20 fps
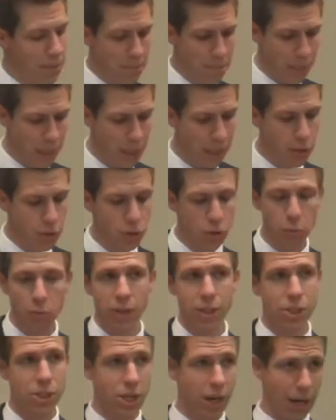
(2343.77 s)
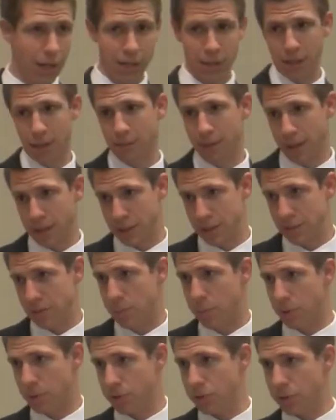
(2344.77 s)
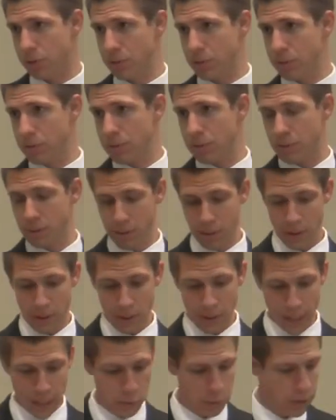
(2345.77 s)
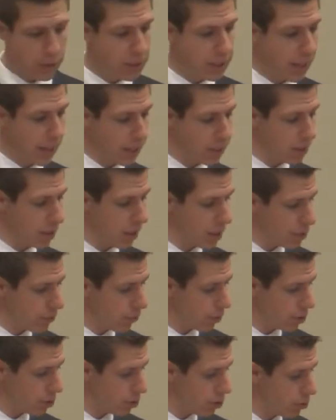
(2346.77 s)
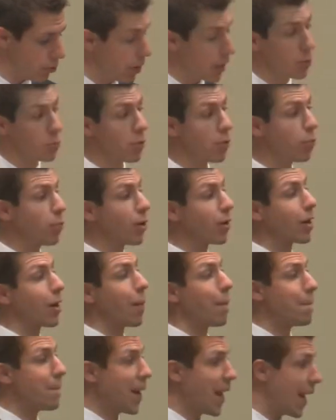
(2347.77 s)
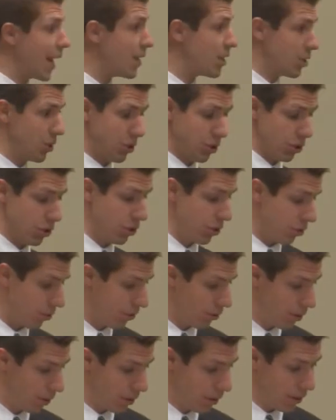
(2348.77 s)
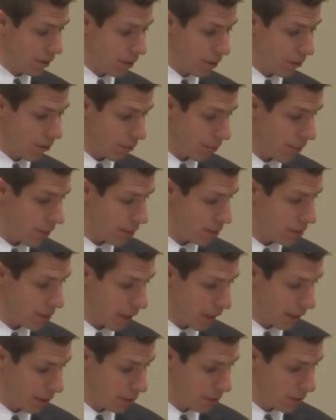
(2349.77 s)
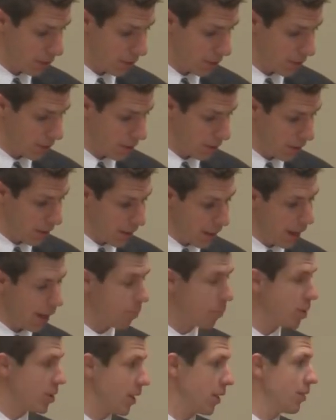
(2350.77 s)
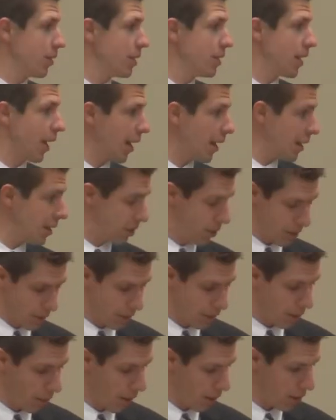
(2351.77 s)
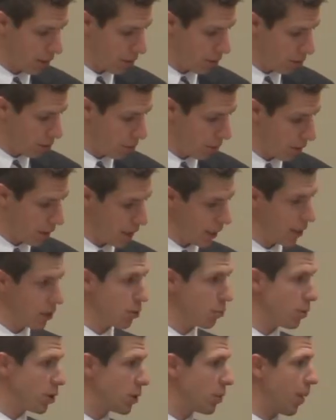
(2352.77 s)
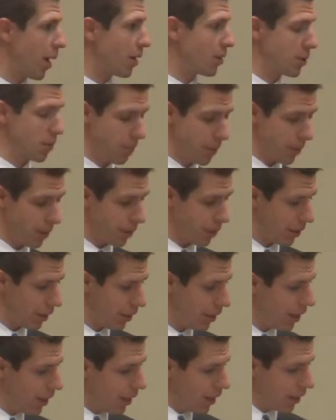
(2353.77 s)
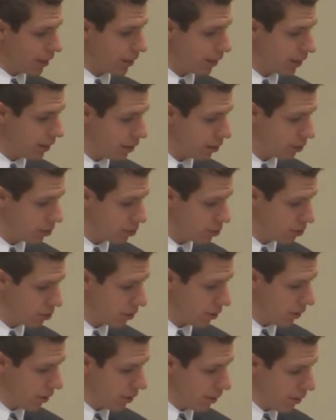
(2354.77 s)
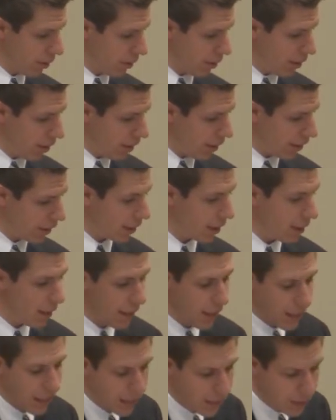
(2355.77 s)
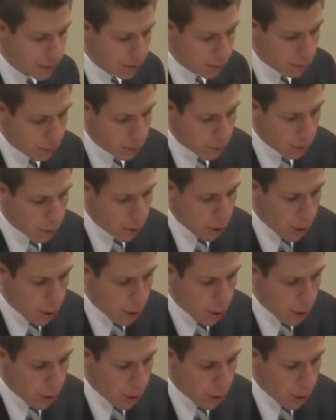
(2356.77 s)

it mean to reject a divisive person? That's what the text says for us to do. That's what we're commanded to do from this text. And particularly Titus is commanded to do it. He has a responsibility in the leaders. He, he